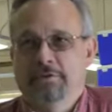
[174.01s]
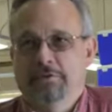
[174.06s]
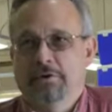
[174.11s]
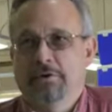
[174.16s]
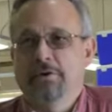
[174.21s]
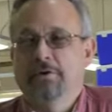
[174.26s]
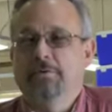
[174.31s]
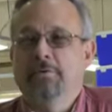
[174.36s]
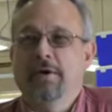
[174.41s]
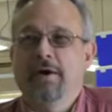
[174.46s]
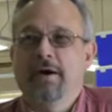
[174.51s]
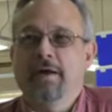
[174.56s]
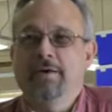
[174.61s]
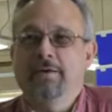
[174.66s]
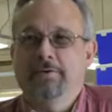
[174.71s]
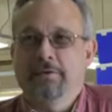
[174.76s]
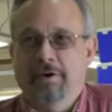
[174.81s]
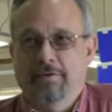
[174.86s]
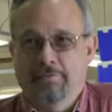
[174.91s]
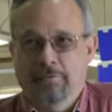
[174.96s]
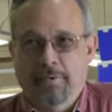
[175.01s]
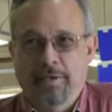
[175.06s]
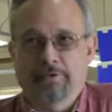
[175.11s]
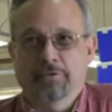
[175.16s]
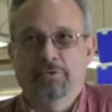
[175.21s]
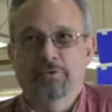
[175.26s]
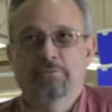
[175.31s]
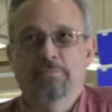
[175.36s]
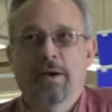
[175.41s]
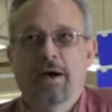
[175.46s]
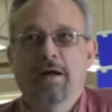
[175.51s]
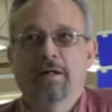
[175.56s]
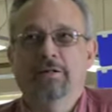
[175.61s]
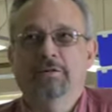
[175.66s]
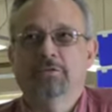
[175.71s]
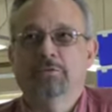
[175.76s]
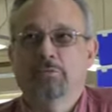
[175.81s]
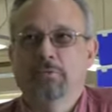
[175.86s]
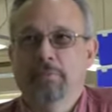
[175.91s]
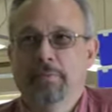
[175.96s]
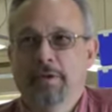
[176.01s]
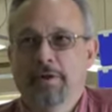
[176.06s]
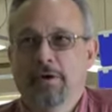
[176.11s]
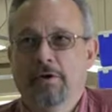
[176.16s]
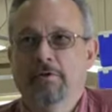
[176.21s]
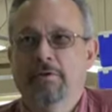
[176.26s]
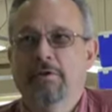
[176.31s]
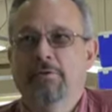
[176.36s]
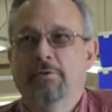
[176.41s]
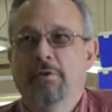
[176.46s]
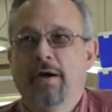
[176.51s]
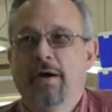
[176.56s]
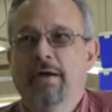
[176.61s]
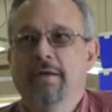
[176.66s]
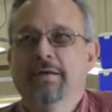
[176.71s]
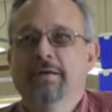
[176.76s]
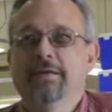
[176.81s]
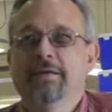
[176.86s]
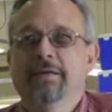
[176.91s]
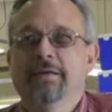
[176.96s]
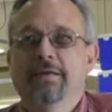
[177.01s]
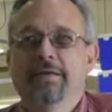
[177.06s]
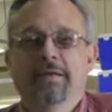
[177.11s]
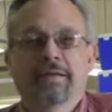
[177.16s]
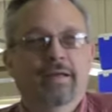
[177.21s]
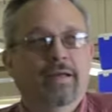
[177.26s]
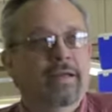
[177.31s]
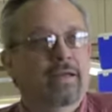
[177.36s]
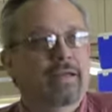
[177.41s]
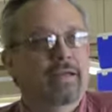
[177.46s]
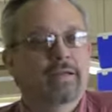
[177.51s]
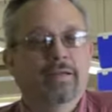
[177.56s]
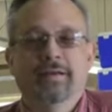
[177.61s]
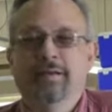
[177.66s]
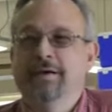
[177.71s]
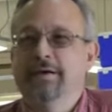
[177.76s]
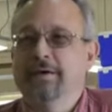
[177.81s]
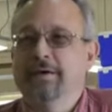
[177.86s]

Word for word: turn right, travel about 2 miles, and we'll be on your right. And